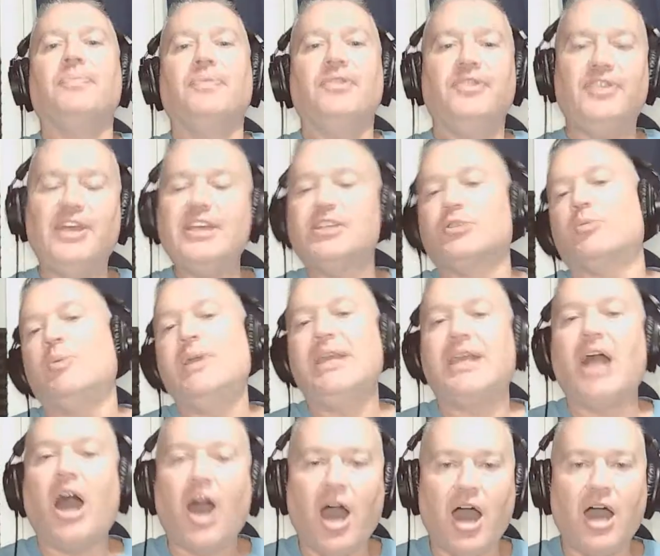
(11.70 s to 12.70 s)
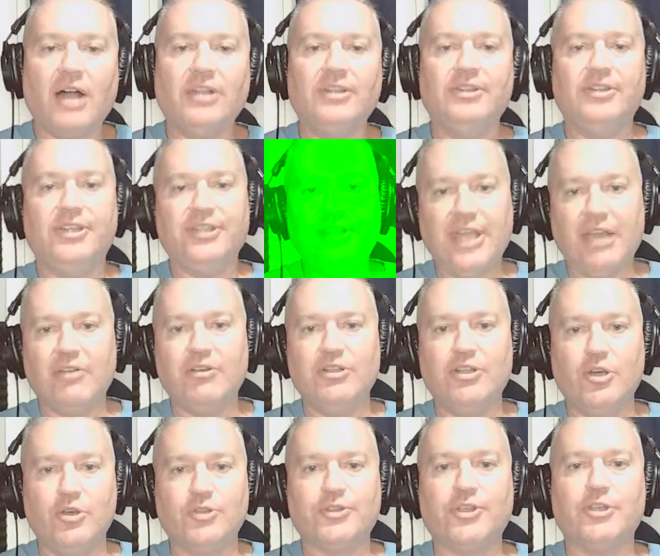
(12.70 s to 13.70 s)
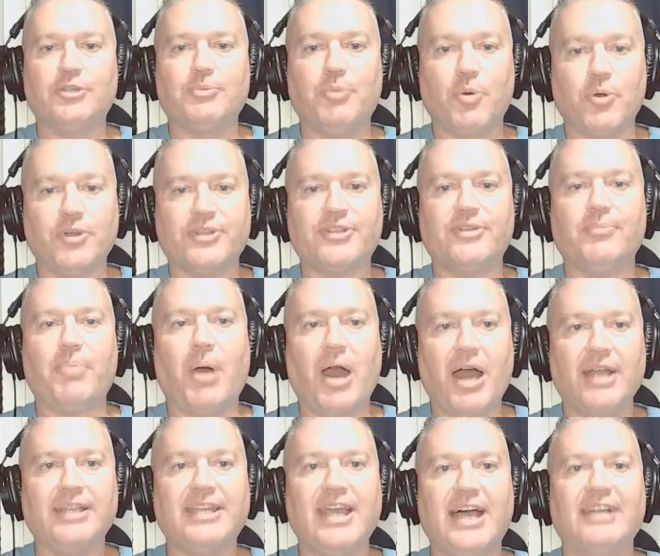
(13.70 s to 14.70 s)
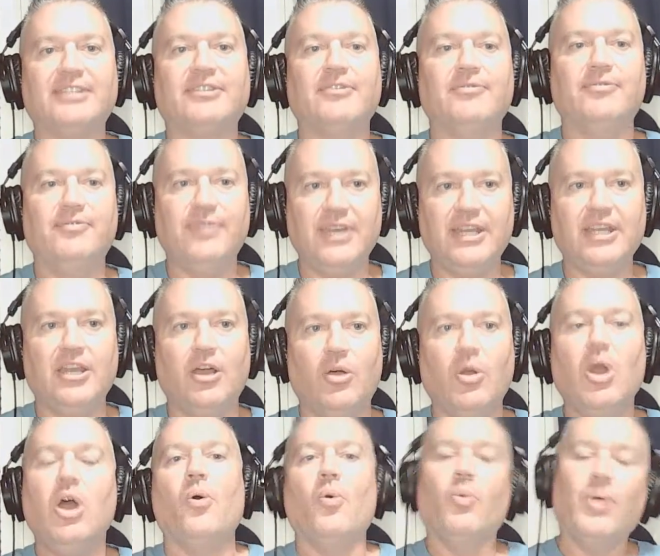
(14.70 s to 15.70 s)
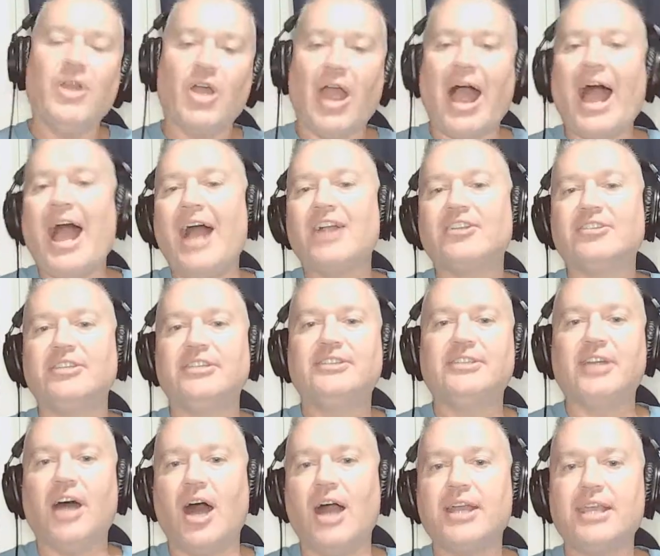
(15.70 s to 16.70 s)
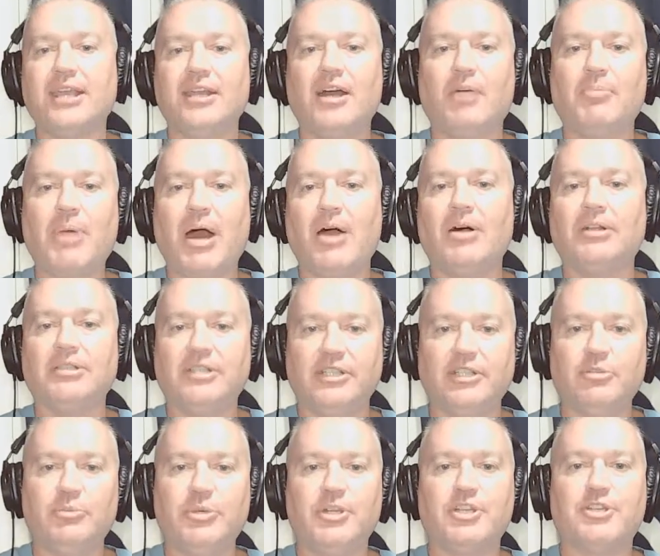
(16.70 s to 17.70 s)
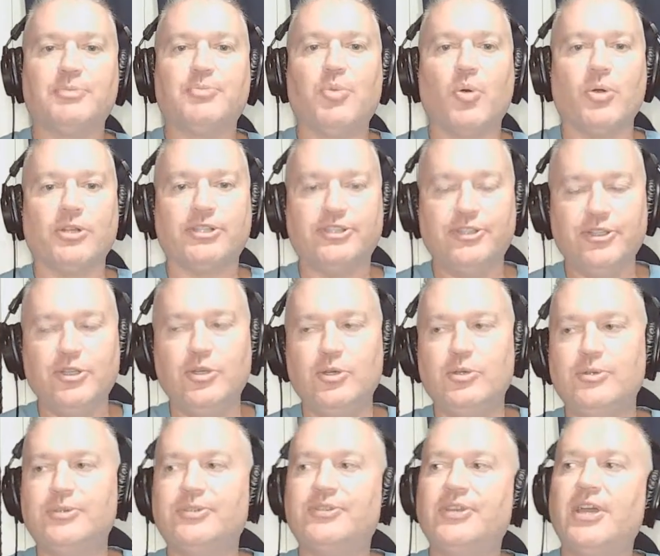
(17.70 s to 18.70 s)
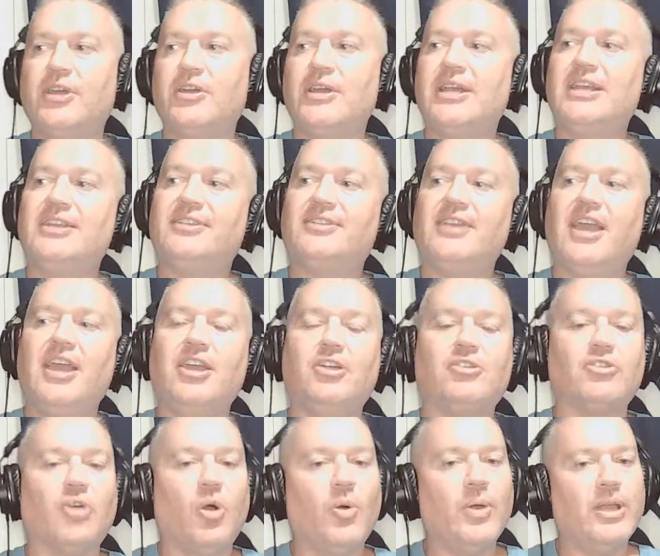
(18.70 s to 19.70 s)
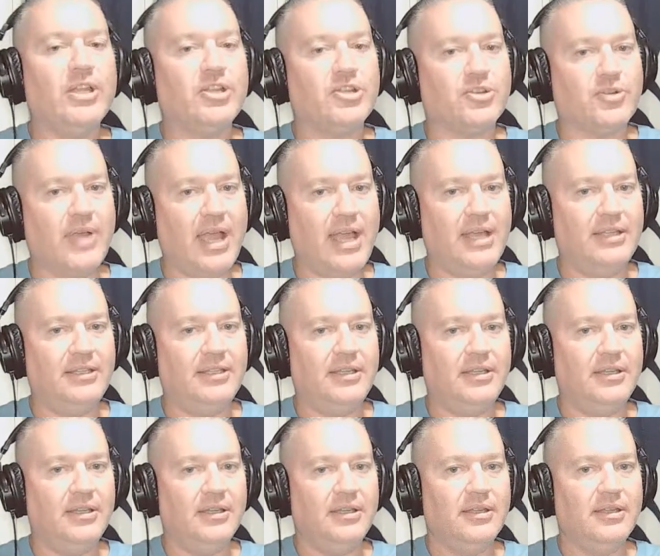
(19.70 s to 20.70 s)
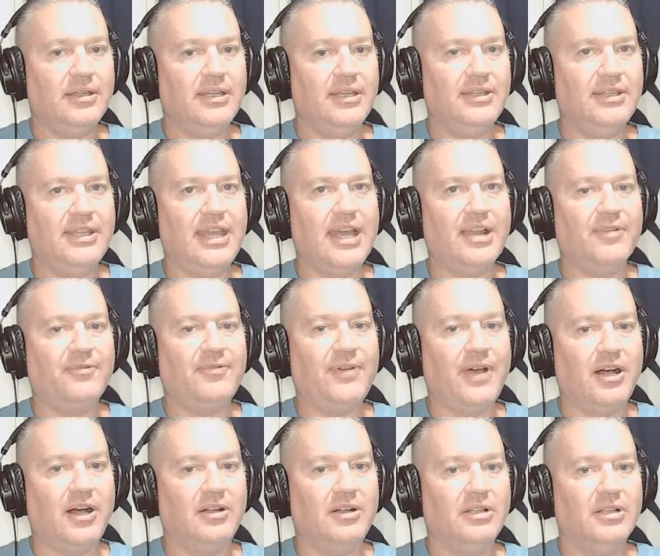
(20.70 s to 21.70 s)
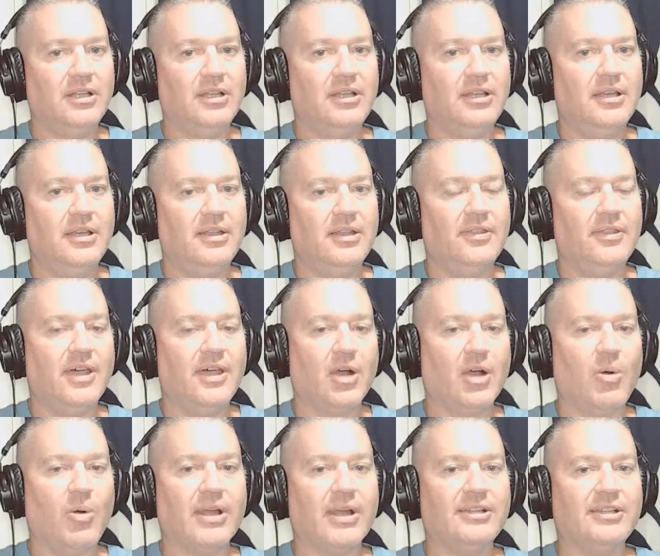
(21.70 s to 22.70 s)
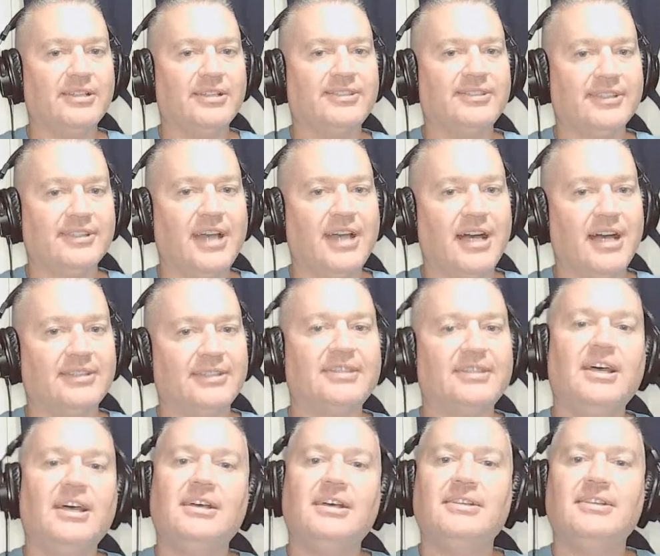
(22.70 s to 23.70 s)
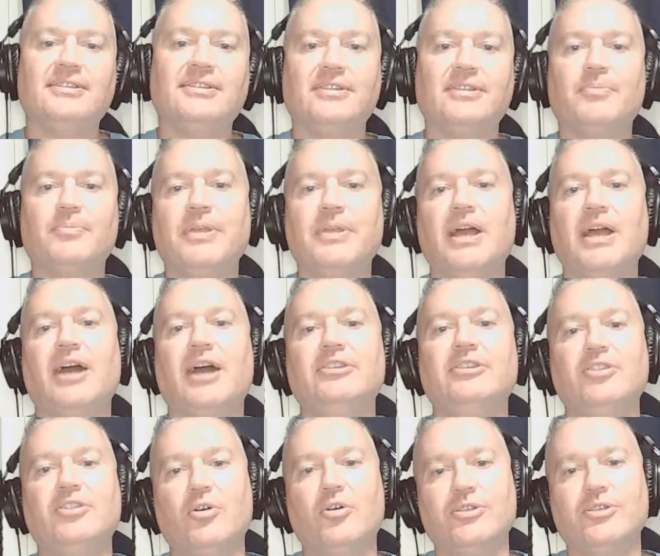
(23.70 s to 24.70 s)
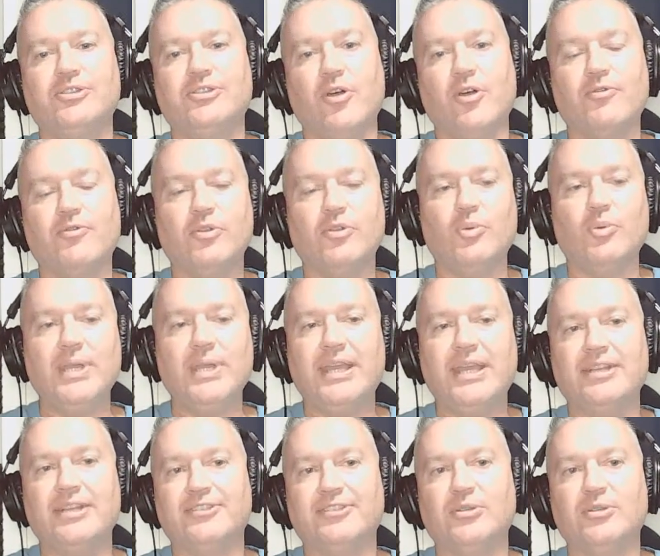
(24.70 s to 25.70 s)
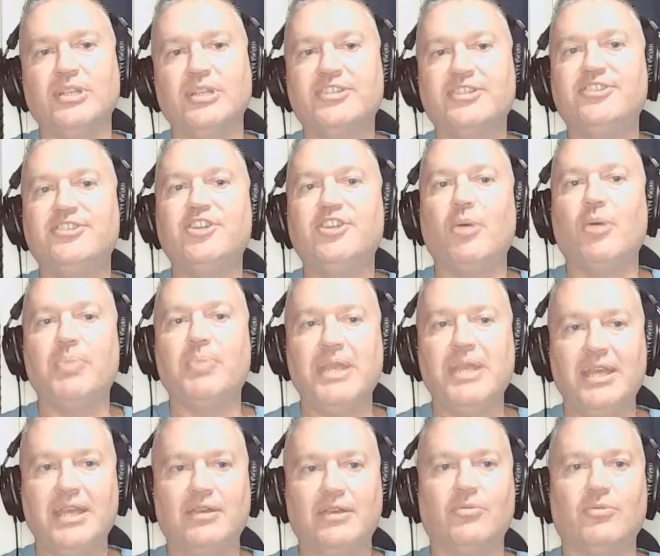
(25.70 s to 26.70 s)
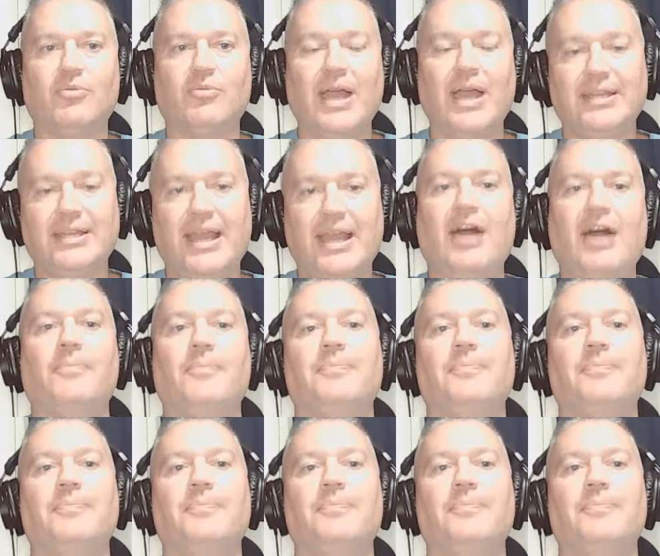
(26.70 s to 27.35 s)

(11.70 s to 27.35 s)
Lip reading: This week on the Daly Dose Sports Podcast video, we are actually talking about a little bit of sports news. There is a growing trend in the NFL that I want to discuss, something I noticed over the weekend, so let's jump in right now.